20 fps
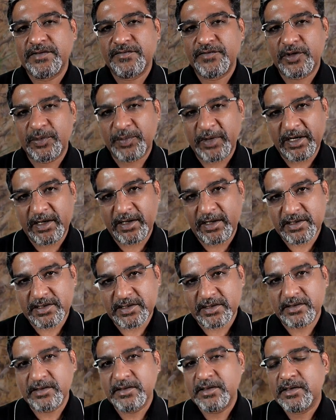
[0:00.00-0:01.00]
for a
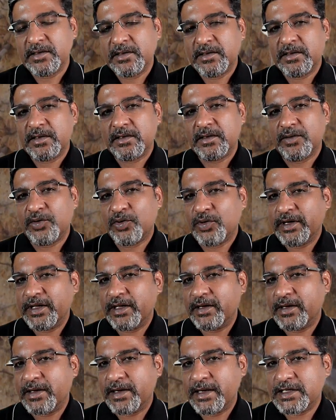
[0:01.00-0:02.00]
plantation, the whole
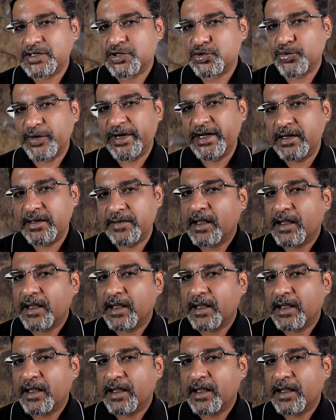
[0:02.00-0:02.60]
area gets wet,